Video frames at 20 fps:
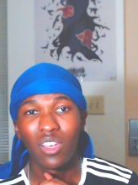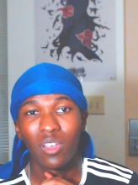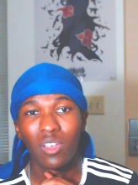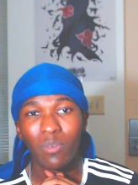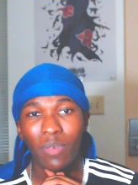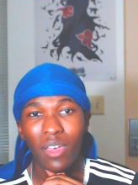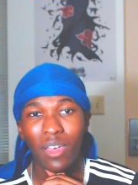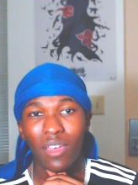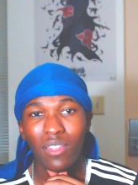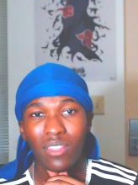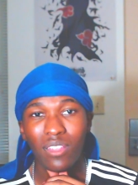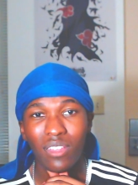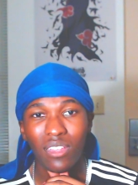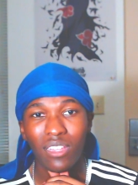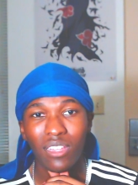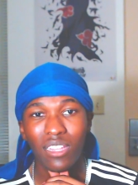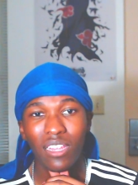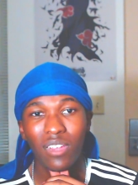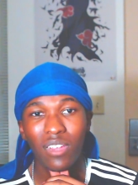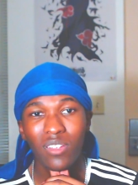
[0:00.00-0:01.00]
about?
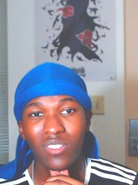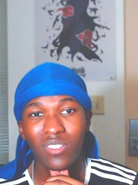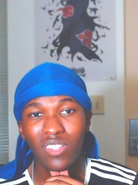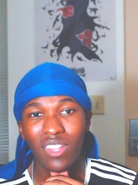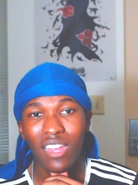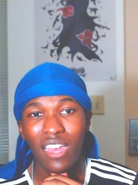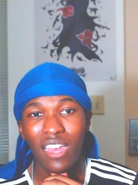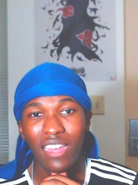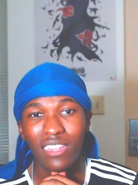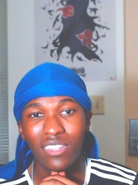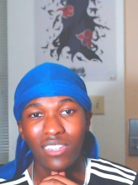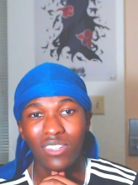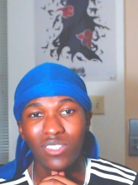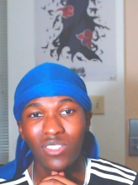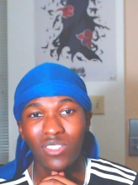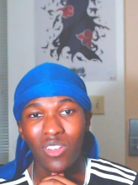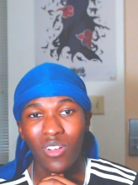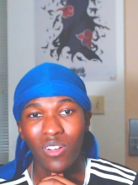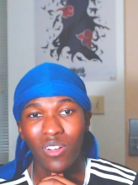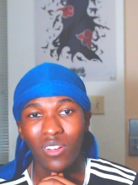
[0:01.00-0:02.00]
There's a lot in
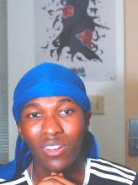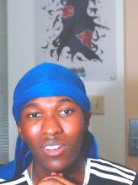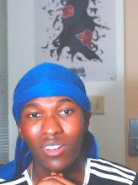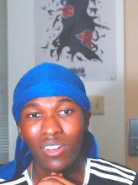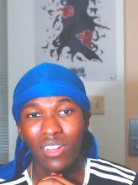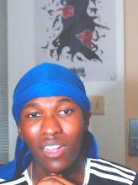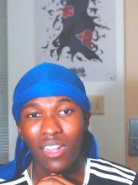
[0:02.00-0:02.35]
this arc.